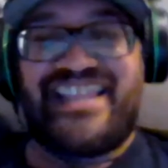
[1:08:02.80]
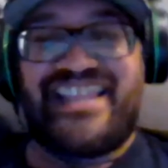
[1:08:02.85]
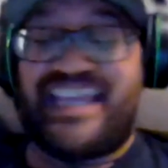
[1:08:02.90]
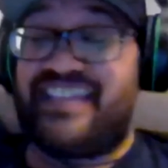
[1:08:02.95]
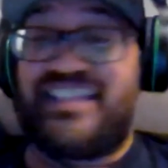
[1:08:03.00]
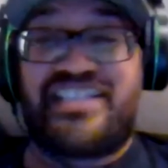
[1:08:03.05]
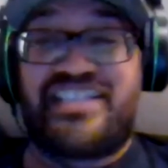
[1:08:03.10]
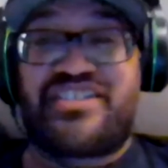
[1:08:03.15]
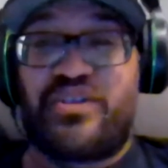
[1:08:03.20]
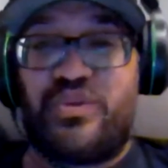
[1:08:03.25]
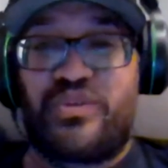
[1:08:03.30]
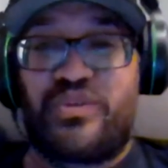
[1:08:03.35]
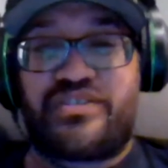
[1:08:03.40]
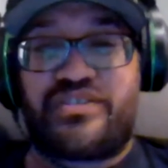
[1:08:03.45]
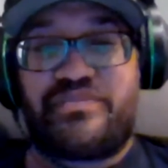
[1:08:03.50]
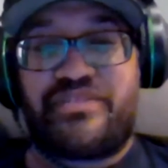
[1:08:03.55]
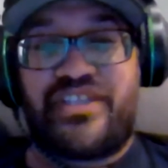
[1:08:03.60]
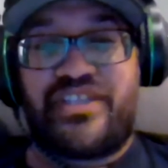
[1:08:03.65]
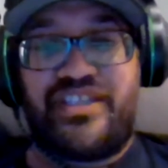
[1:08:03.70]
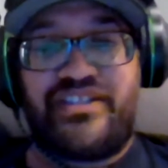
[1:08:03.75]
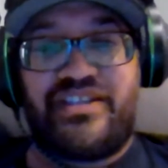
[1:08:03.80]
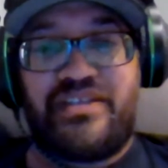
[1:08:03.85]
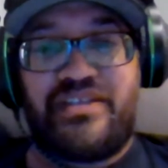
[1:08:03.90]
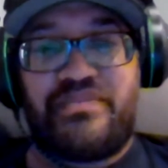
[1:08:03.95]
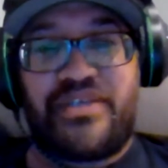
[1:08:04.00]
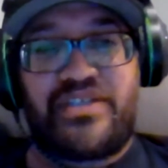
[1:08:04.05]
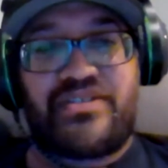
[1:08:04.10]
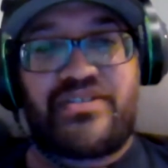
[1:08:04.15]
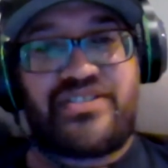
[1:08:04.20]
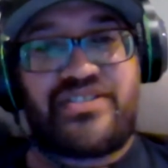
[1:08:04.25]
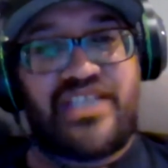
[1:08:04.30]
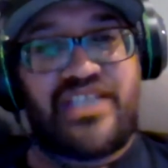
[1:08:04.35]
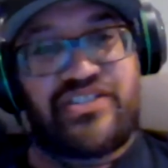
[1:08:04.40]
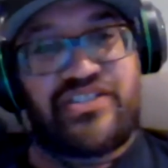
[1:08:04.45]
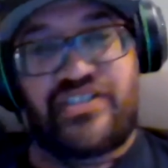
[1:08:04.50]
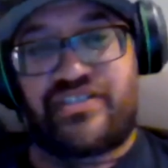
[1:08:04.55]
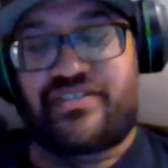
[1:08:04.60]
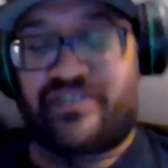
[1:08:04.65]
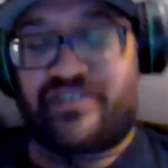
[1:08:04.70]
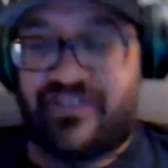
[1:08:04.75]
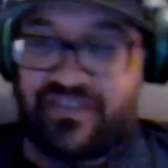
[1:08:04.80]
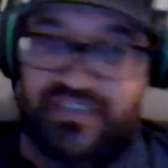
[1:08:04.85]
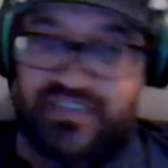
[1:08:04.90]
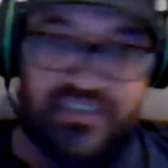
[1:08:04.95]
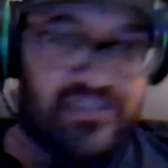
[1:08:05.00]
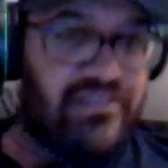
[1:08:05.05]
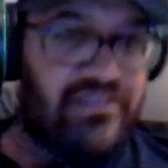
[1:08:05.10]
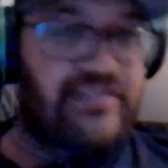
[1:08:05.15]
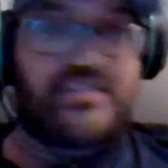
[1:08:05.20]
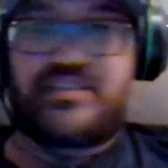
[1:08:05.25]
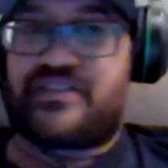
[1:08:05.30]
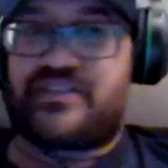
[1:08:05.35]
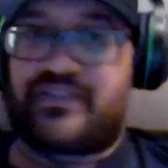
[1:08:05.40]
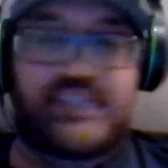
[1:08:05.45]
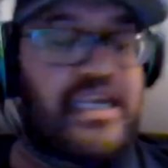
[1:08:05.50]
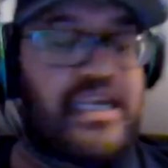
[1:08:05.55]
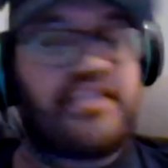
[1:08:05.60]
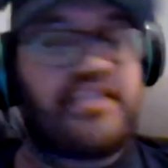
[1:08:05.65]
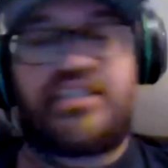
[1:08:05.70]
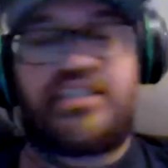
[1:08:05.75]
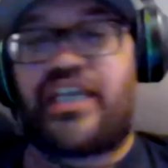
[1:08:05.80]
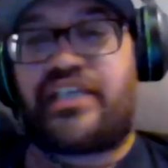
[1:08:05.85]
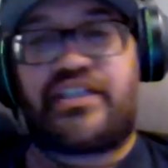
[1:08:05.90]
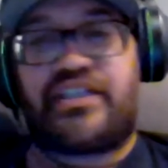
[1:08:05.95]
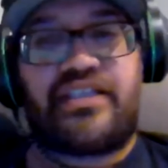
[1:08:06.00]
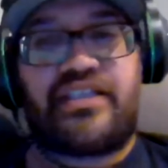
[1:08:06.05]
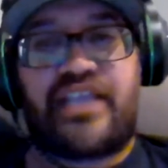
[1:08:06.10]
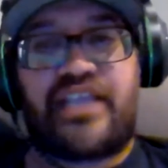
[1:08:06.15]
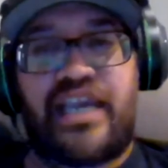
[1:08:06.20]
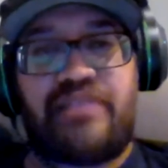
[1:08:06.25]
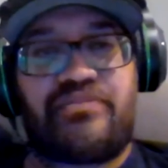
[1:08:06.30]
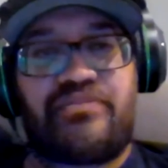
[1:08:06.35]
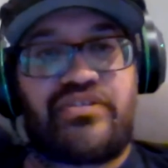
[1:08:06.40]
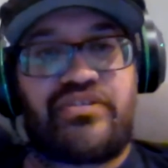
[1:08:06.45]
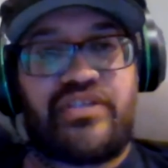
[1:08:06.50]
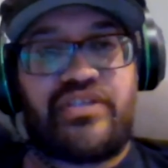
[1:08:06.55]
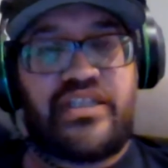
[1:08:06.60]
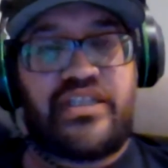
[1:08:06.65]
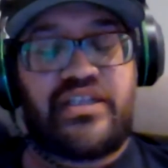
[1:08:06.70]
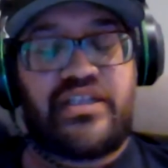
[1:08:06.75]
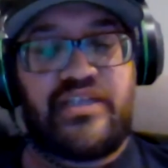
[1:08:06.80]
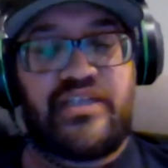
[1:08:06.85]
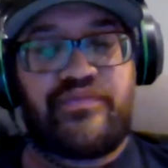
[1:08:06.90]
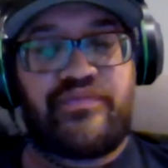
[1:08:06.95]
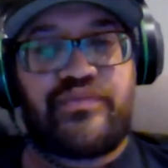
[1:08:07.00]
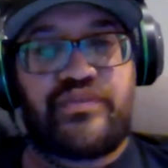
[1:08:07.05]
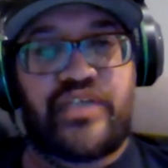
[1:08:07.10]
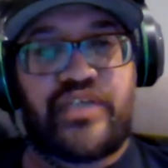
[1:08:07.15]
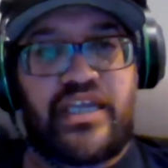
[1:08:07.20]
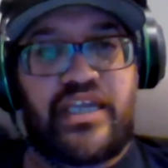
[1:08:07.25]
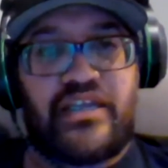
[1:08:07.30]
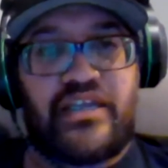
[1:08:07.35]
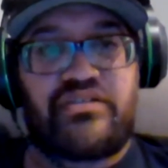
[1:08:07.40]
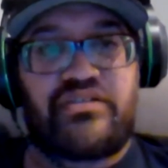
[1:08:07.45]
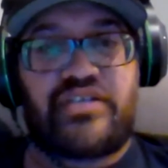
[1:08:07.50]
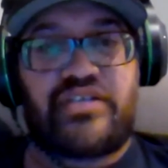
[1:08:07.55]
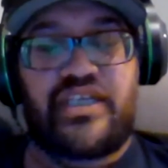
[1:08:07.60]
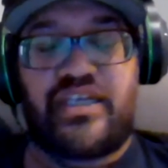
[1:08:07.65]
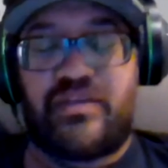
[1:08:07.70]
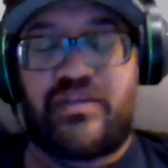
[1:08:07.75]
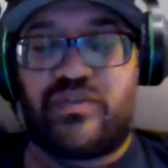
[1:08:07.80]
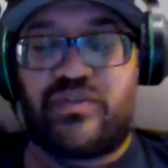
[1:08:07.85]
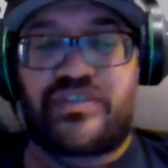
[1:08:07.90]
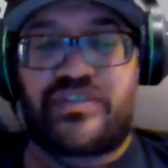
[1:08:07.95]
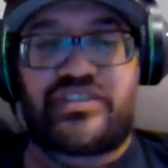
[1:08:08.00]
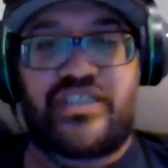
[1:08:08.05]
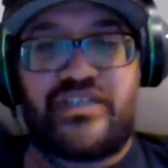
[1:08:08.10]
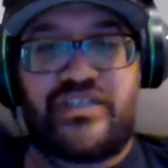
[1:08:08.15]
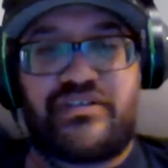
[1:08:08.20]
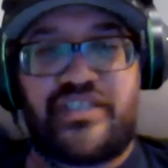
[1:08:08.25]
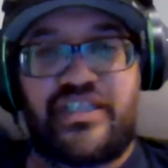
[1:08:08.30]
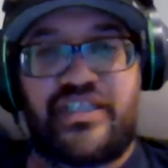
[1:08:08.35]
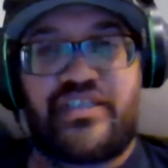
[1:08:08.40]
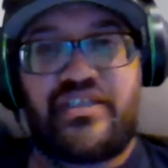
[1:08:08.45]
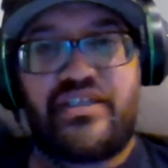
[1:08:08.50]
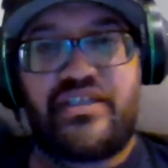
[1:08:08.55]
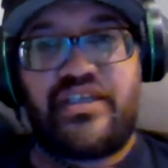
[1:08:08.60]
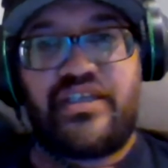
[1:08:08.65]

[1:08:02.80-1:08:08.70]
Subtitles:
that's an awesome thing though, because that just had taken the game to another level and looking at what's out there.